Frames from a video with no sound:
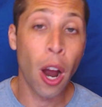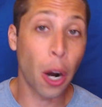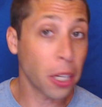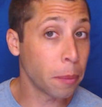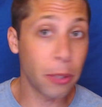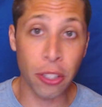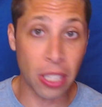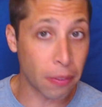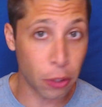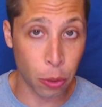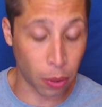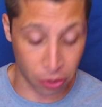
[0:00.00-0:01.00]
are gonna be just
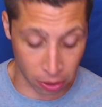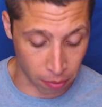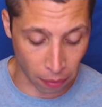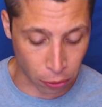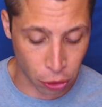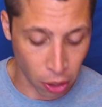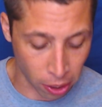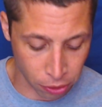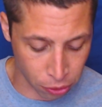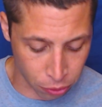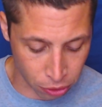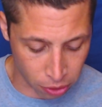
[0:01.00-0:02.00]
given to us in the reference chart,
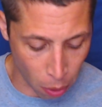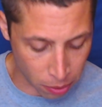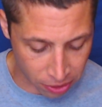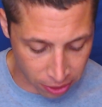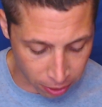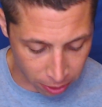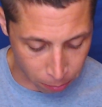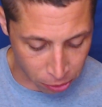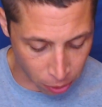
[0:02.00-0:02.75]
so just go and steal them.